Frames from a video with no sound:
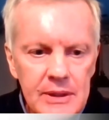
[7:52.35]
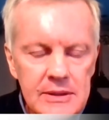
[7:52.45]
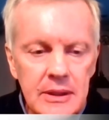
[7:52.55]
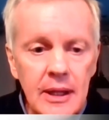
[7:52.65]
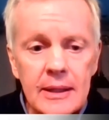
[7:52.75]

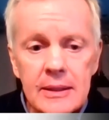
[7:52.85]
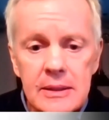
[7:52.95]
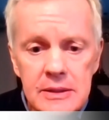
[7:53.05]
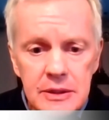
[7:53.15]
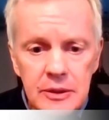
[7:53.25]
it's a lot
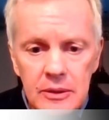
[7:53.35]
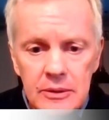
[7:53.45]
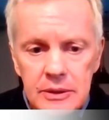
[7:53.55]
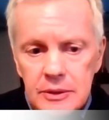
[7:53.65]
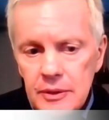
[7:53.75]
easier
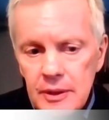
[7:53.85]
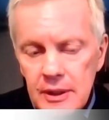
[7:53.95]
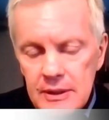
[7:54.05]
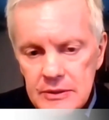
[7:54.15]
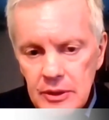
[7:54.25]
to do
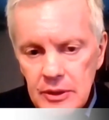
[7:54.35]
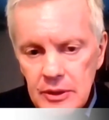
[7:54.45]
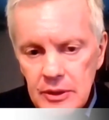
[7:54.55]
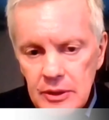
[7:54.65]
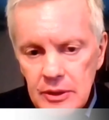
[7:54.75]
things on
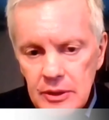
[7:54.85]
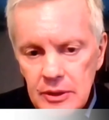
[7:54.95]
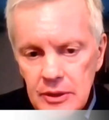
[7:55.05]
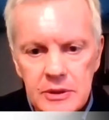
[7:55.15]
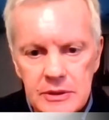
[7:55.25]
the
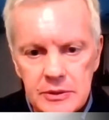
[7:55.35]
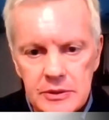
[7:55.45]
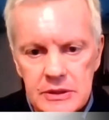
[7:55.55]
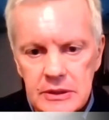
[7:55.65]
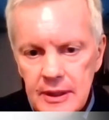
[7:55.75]
highways
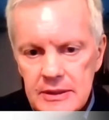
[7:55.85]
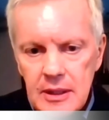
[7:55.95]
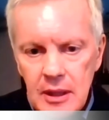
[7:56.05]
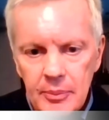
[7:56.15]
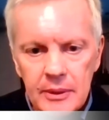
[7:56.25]
because they're
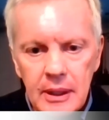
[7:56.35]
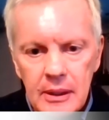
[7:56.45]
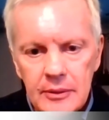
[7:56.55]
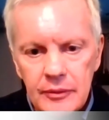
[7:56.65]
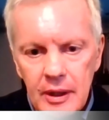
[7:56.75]
just less
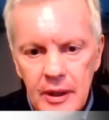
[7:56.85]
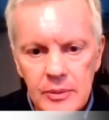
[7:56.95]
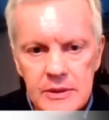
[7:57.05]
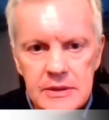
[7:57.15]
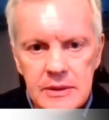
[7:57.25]
complicated
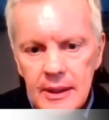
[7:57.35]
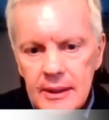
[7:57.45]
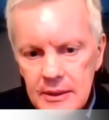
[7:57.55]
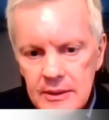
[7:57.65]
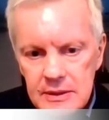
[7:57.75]
environments
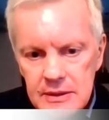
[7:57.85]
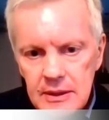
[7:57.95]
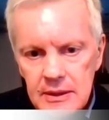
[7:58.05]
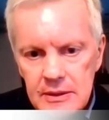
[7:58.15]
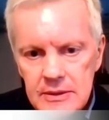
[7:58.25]
than in the
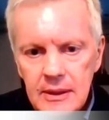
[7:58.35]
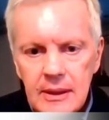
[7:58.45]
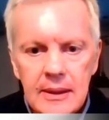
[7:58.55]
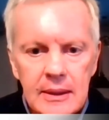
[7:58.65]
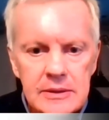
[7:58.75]
cities.
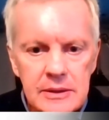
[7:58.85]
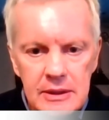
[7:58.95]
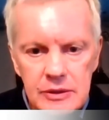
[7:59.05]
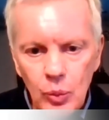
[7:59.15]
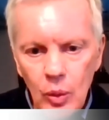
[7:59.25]
So
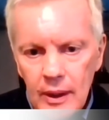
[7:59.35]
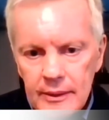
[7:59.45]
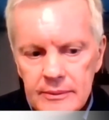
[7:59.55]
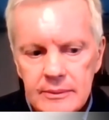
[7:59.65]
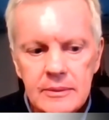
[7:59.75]
that's one